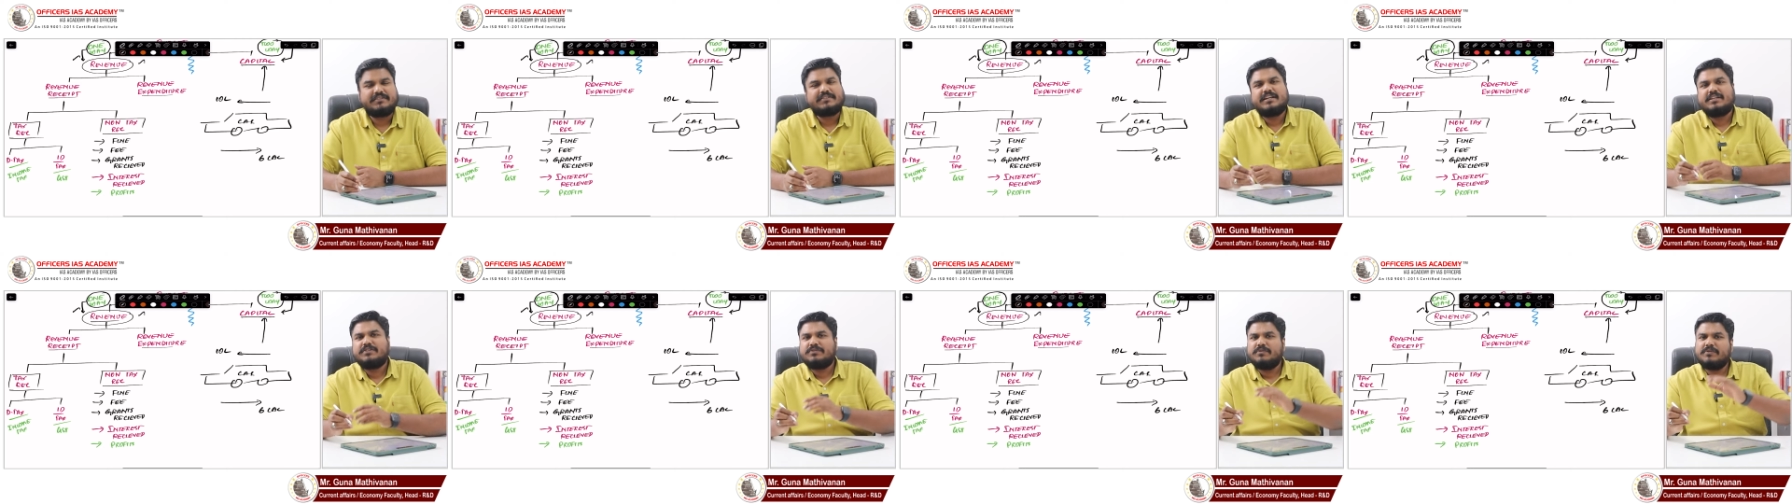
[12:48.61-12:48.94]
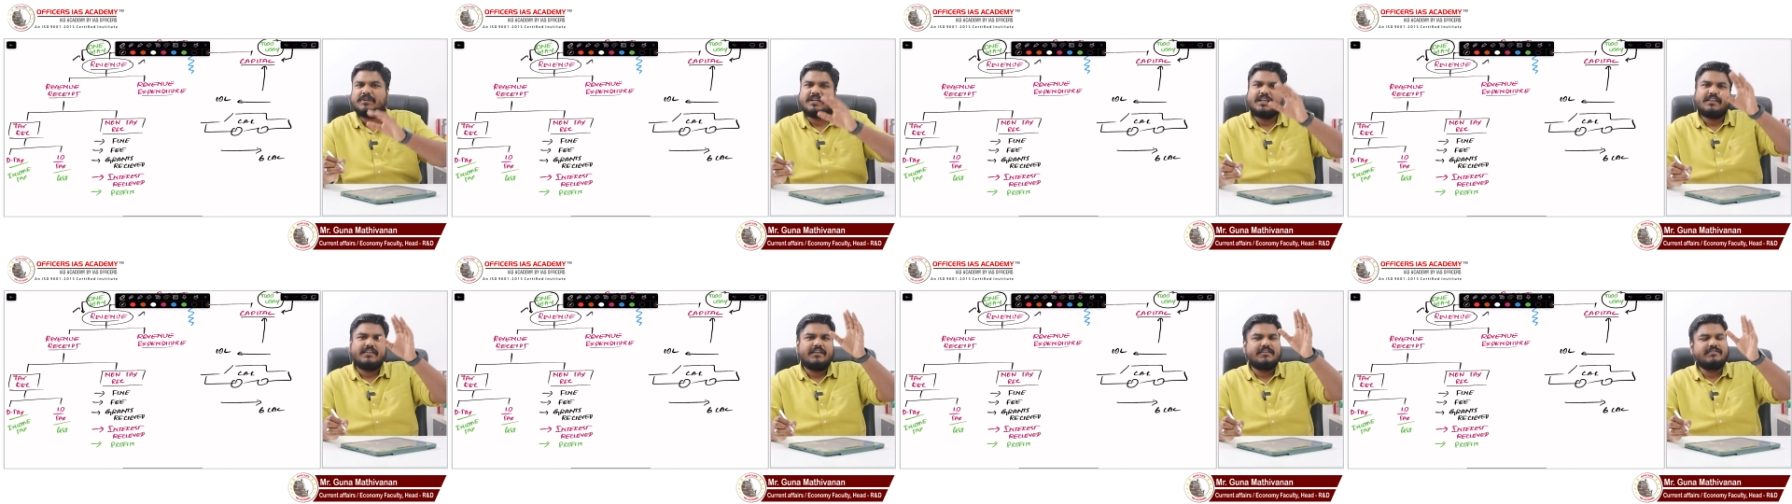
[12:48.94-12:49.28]
That is
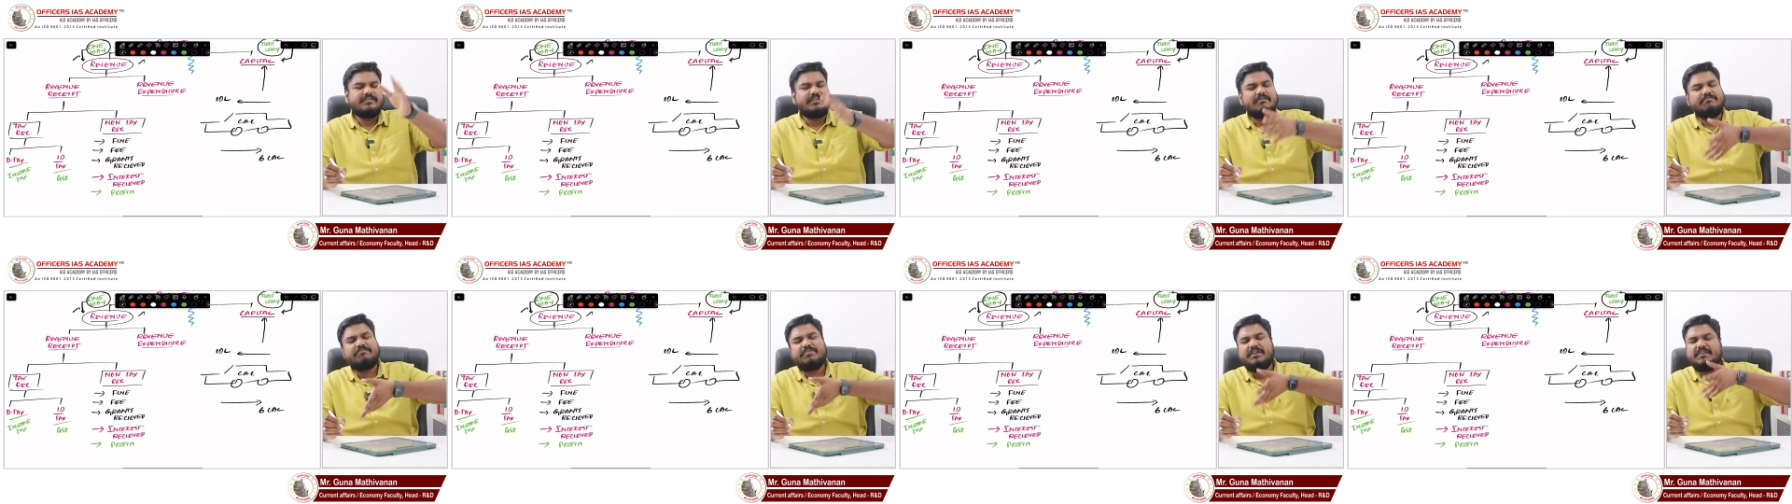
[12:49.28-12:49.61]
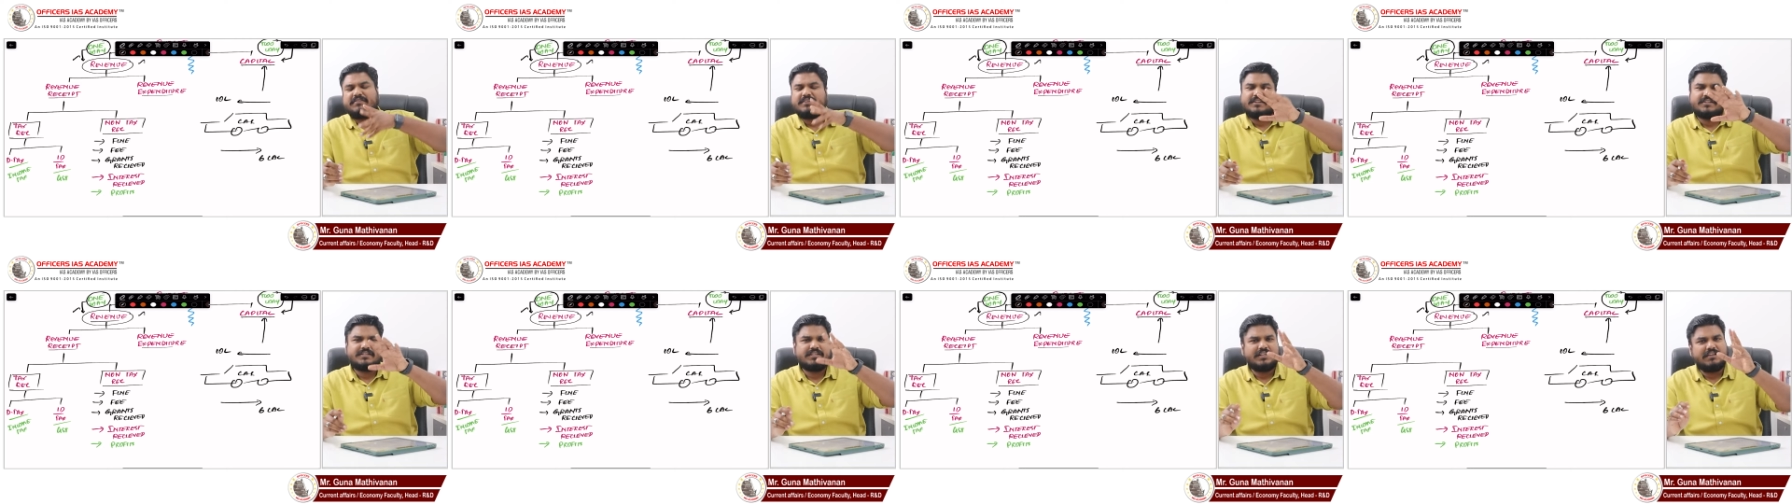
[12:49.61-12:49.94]
okay. There is
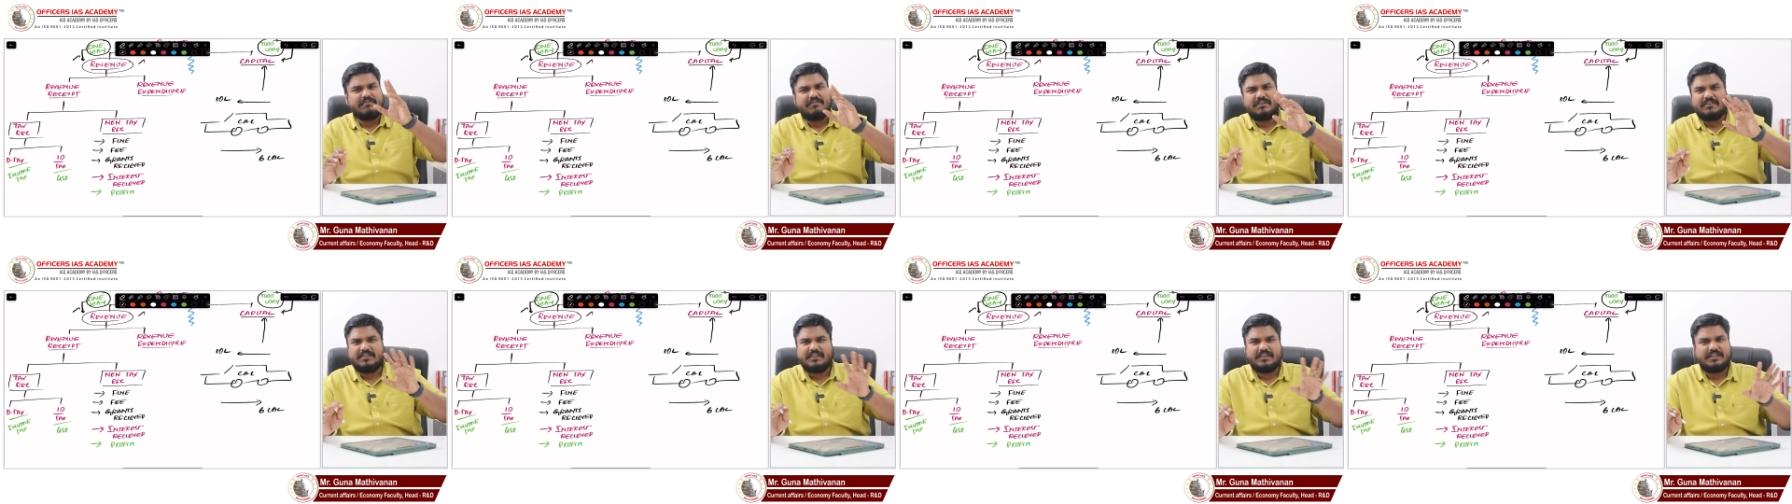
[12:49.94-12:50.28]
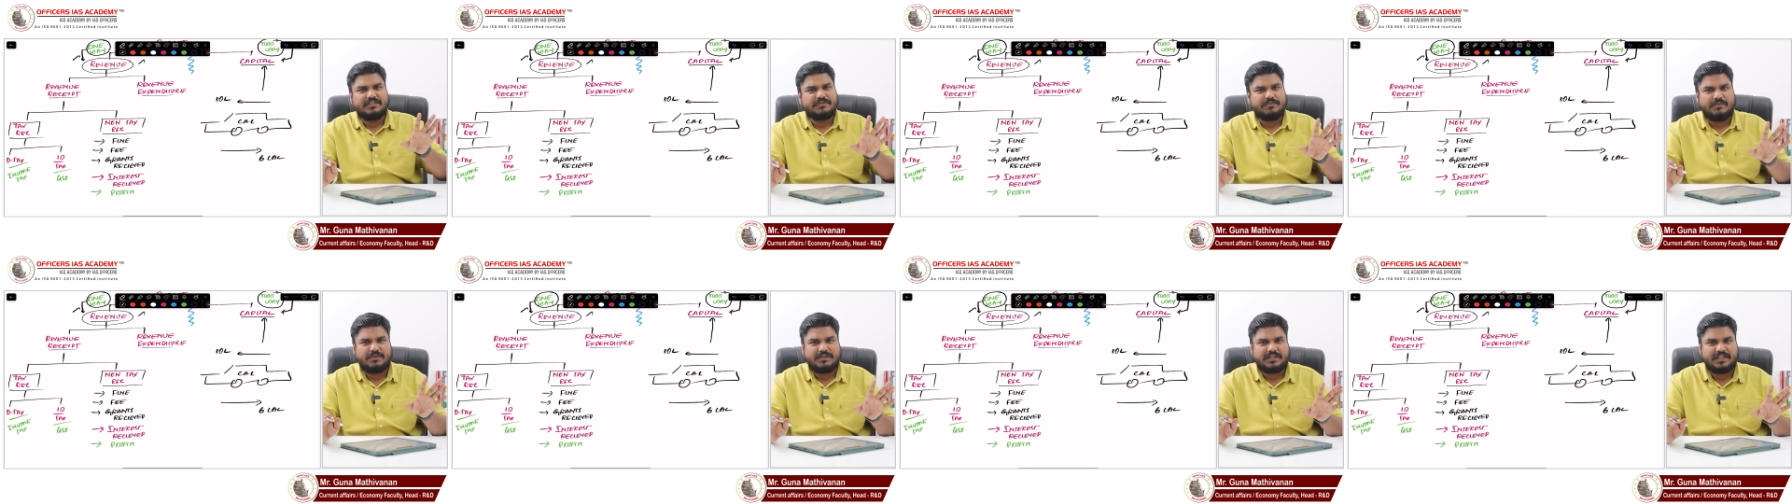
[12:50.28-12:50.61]
depreciation, everything
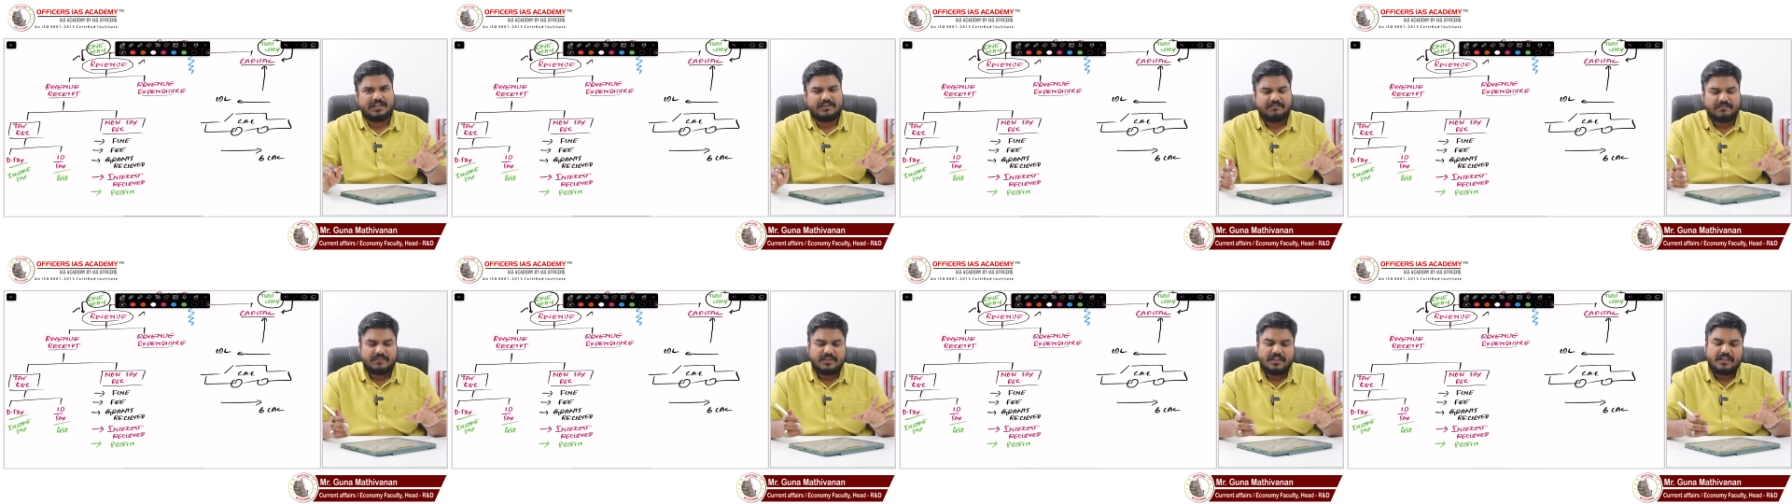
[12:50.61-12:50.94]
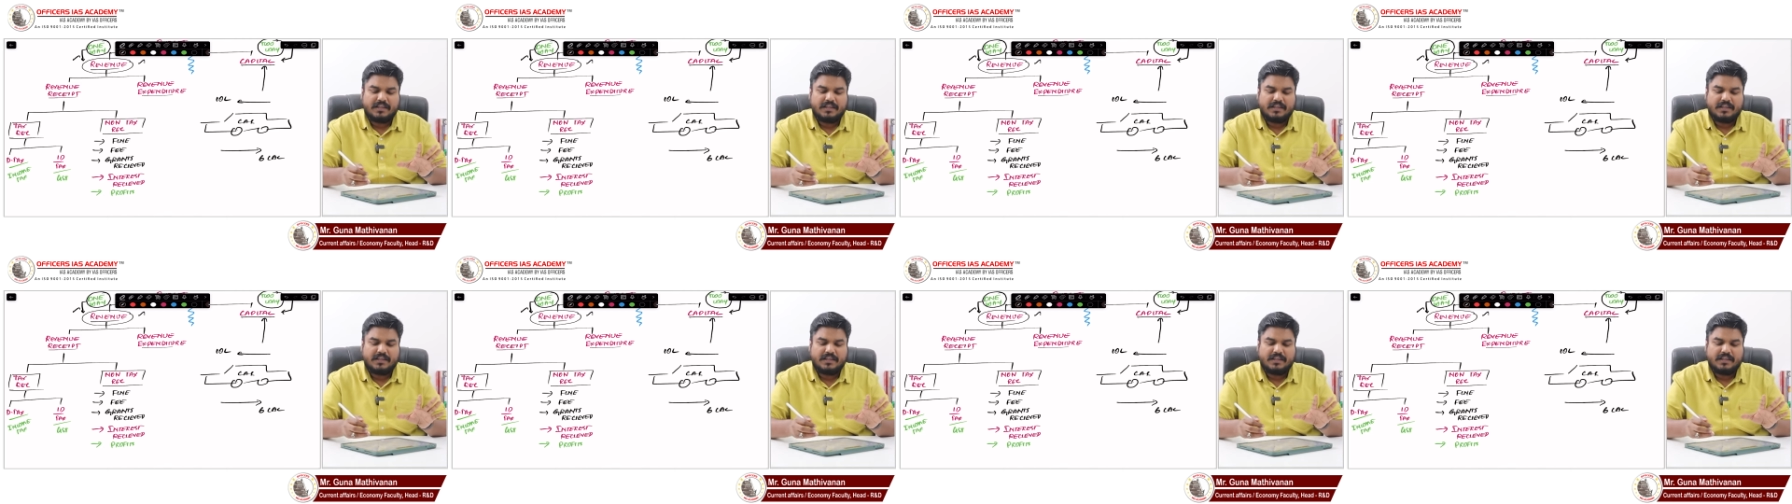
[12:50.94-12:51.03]
is okay.